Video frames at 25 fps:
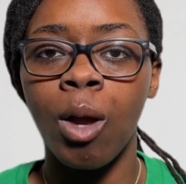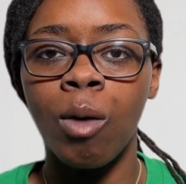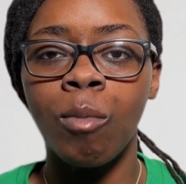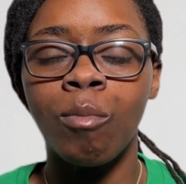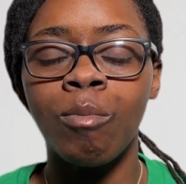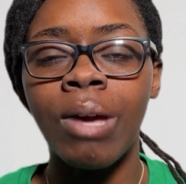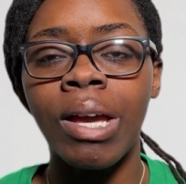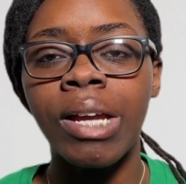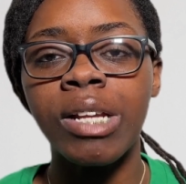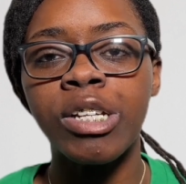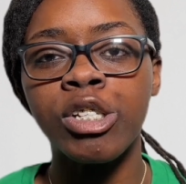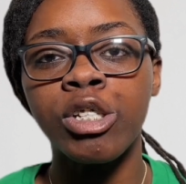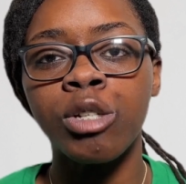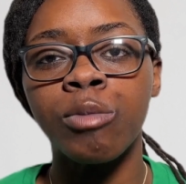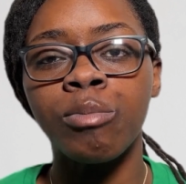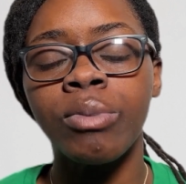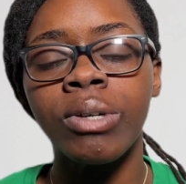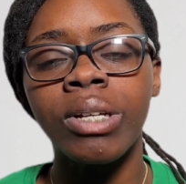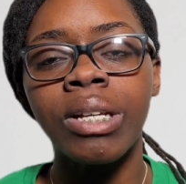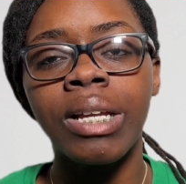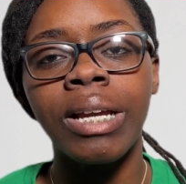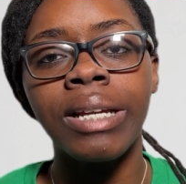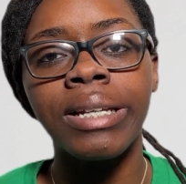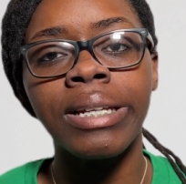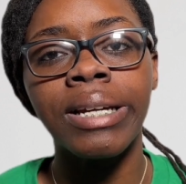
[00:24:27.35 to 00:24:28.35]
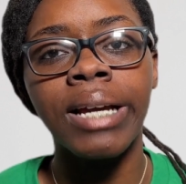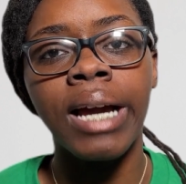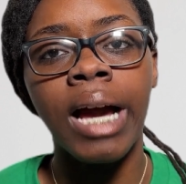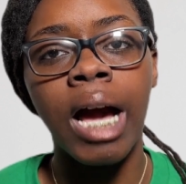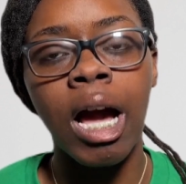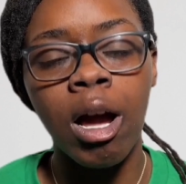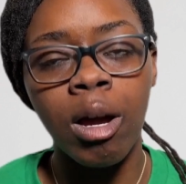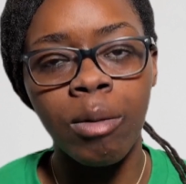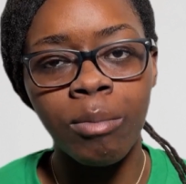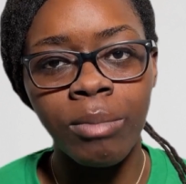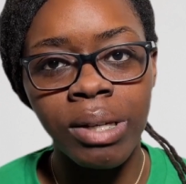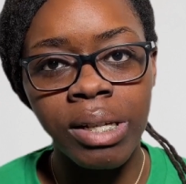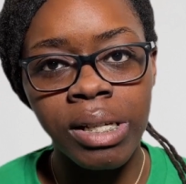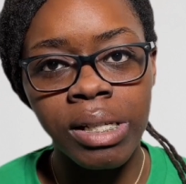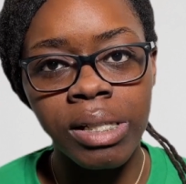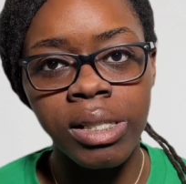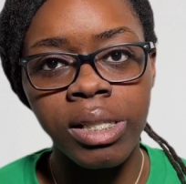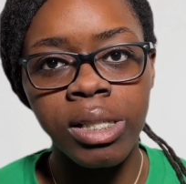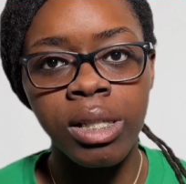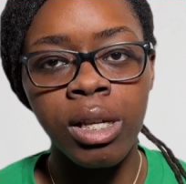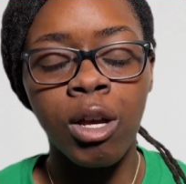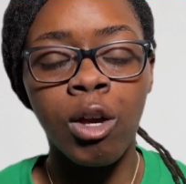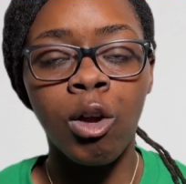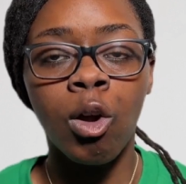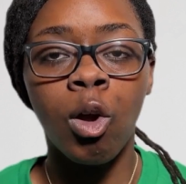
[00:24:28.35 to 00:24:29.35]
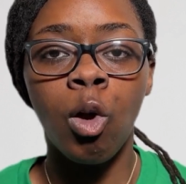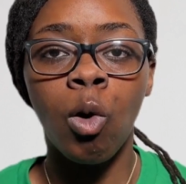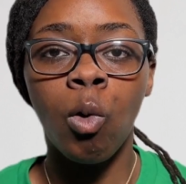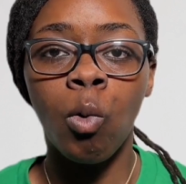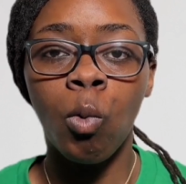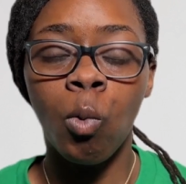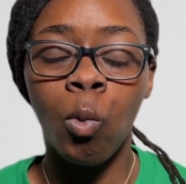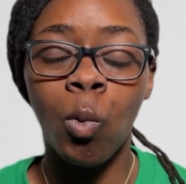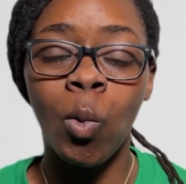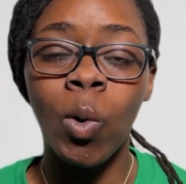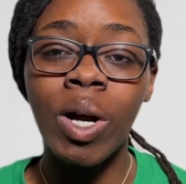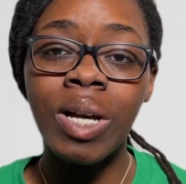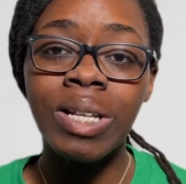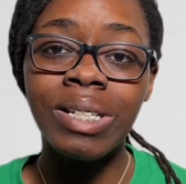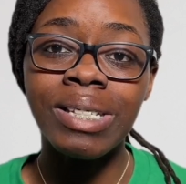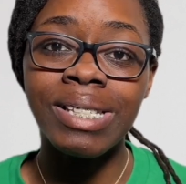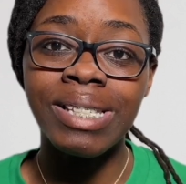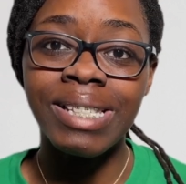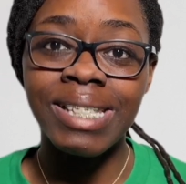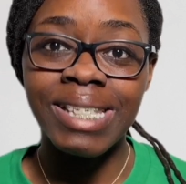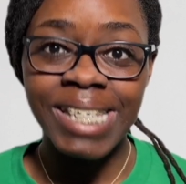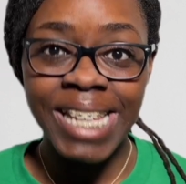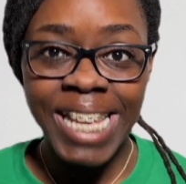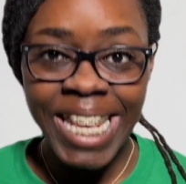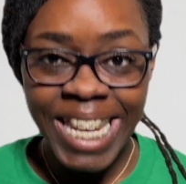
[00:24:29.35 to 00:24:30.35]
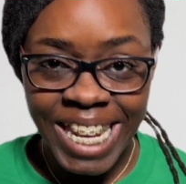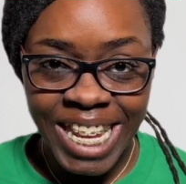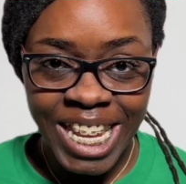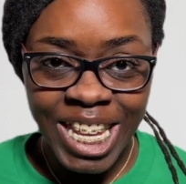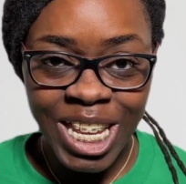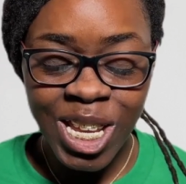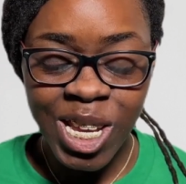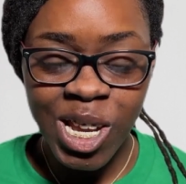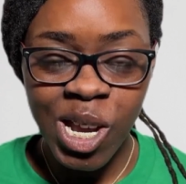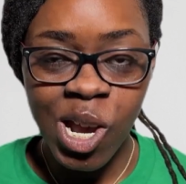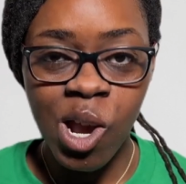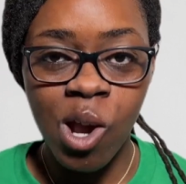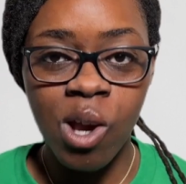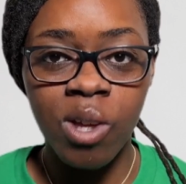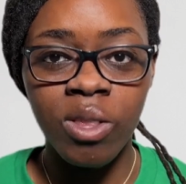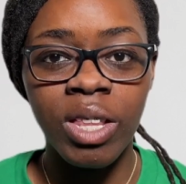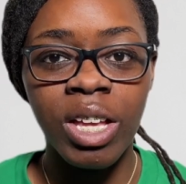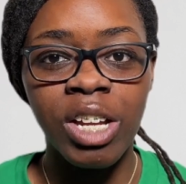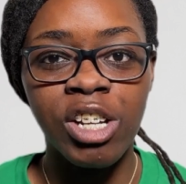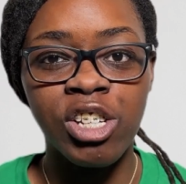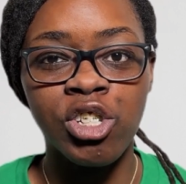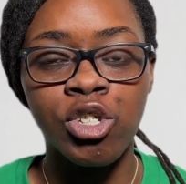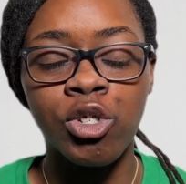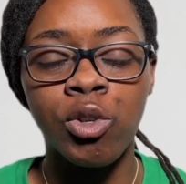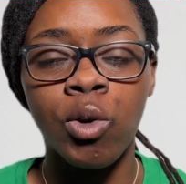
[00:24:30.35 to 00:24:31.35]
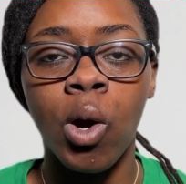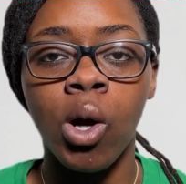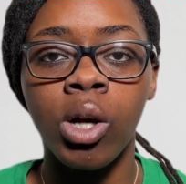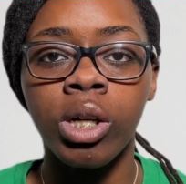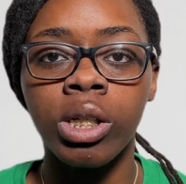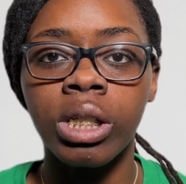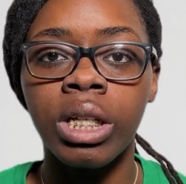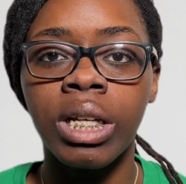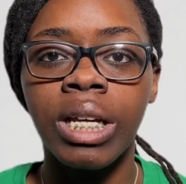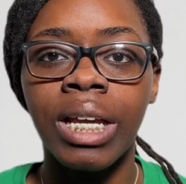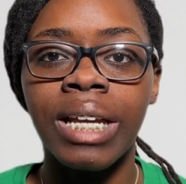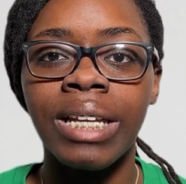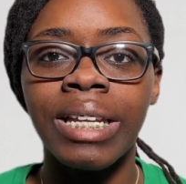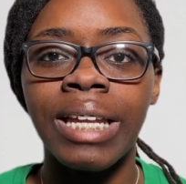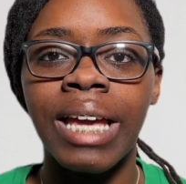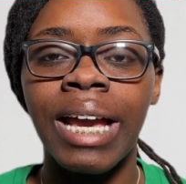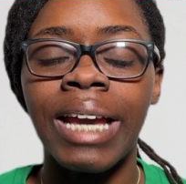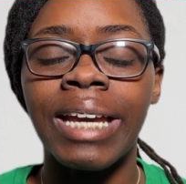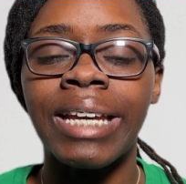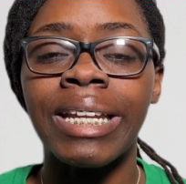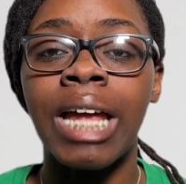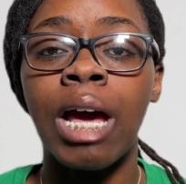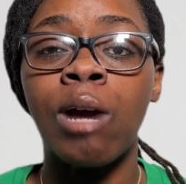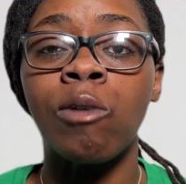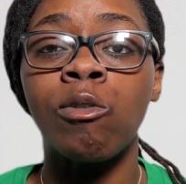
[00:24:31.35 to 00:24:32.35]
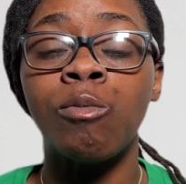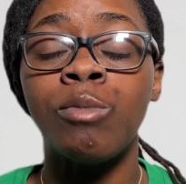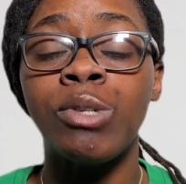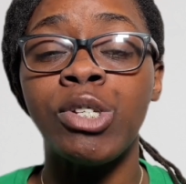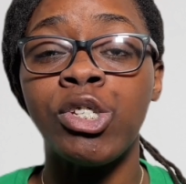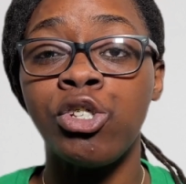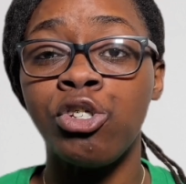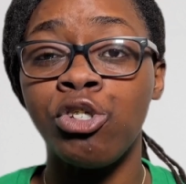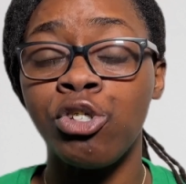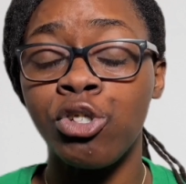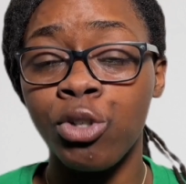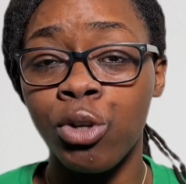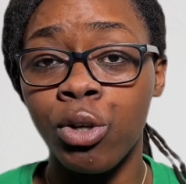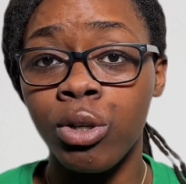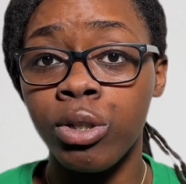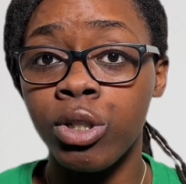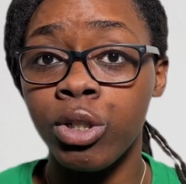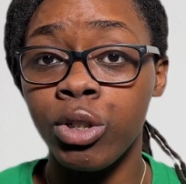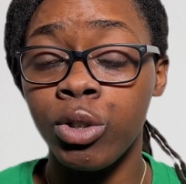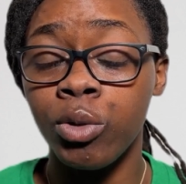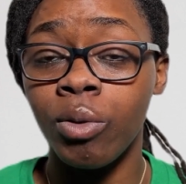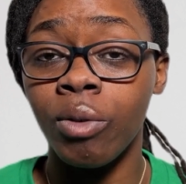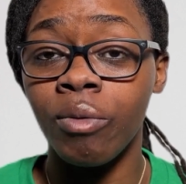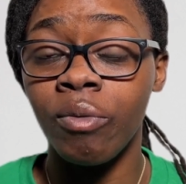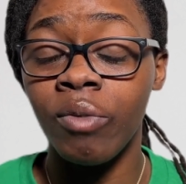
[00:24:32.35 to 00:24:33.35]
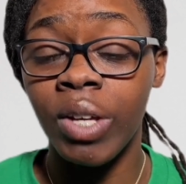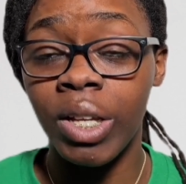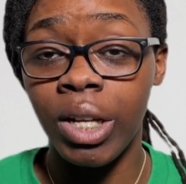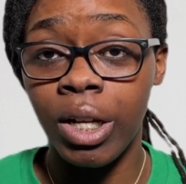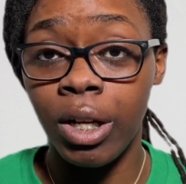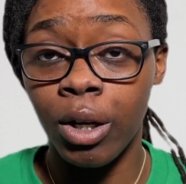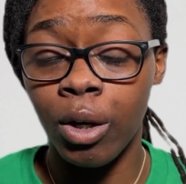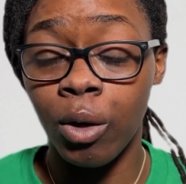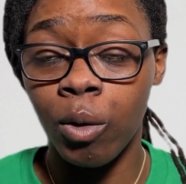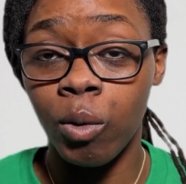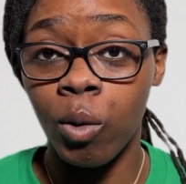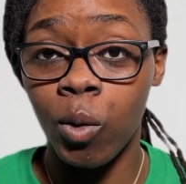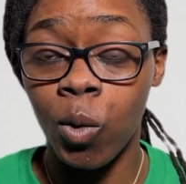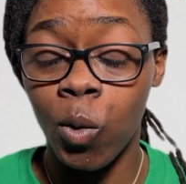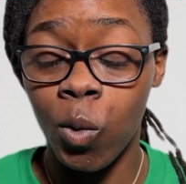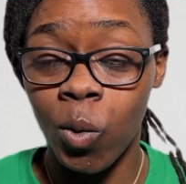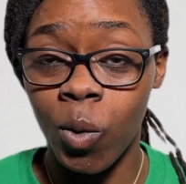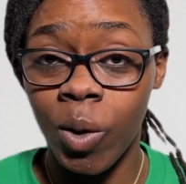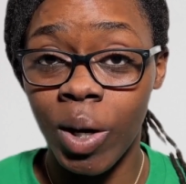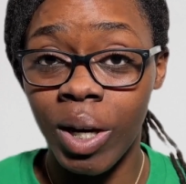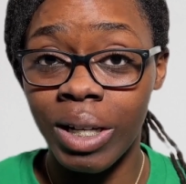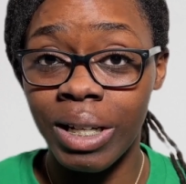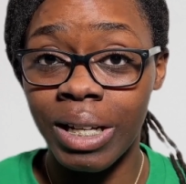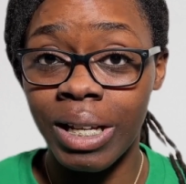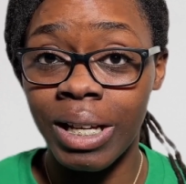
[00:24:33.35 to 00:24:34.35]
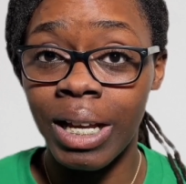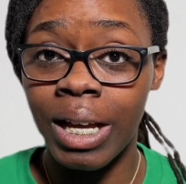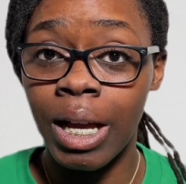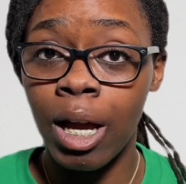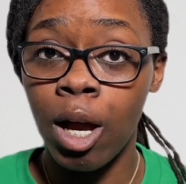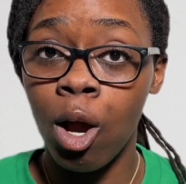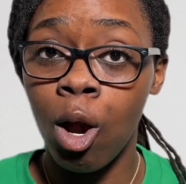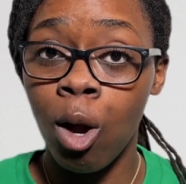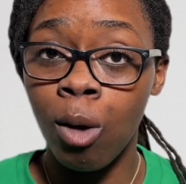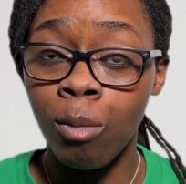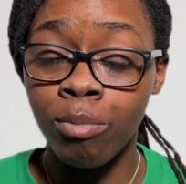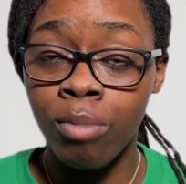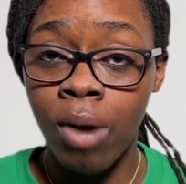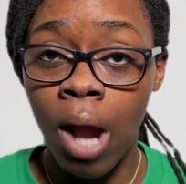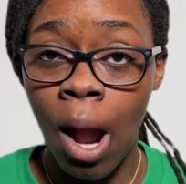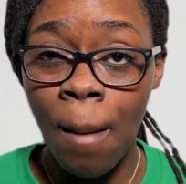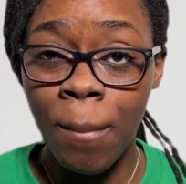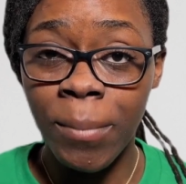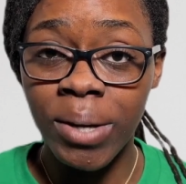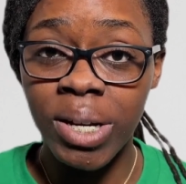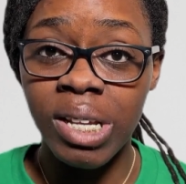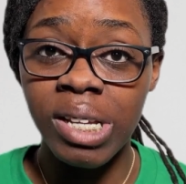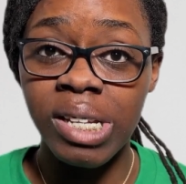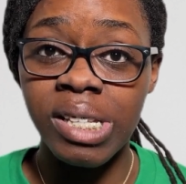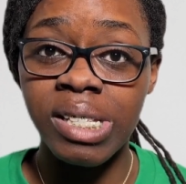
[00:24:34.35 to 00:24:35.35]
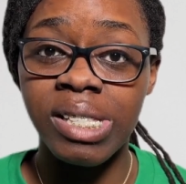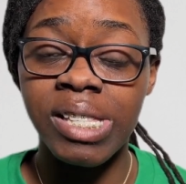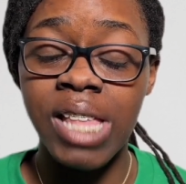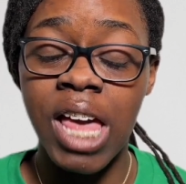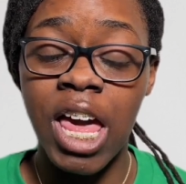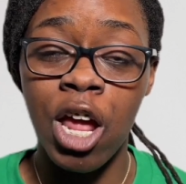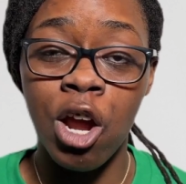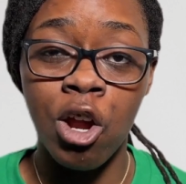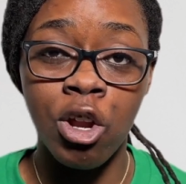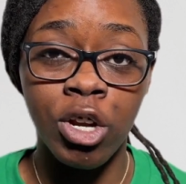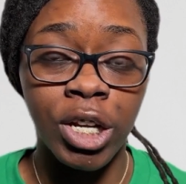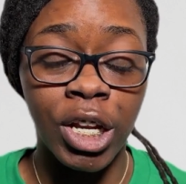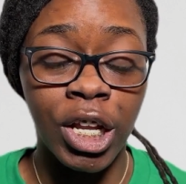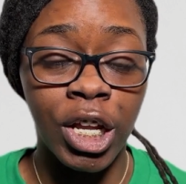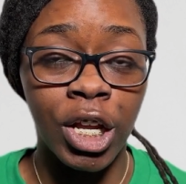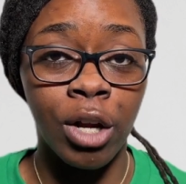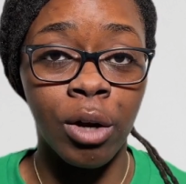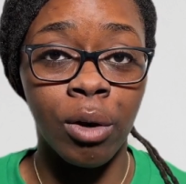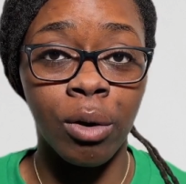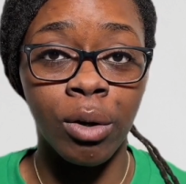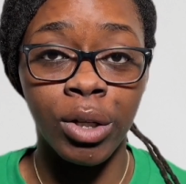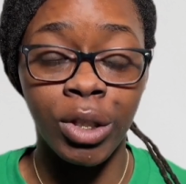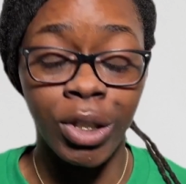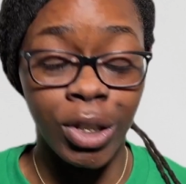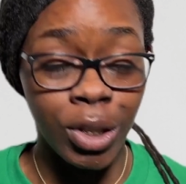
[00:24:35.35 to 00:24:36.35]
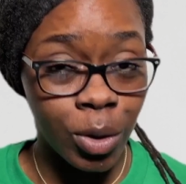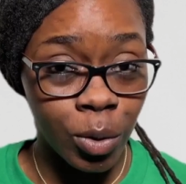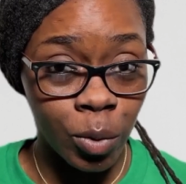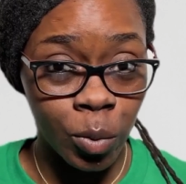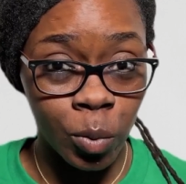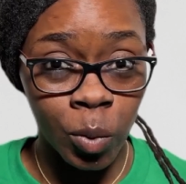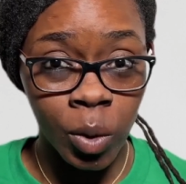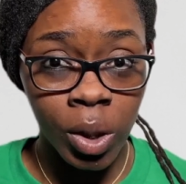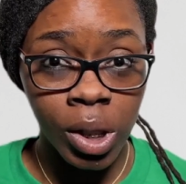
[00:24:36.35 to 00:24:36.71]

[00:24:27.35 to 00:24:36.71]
make sure to put it in the comments what city that you are looking at, and I will be sure to do a video on properties that are near you.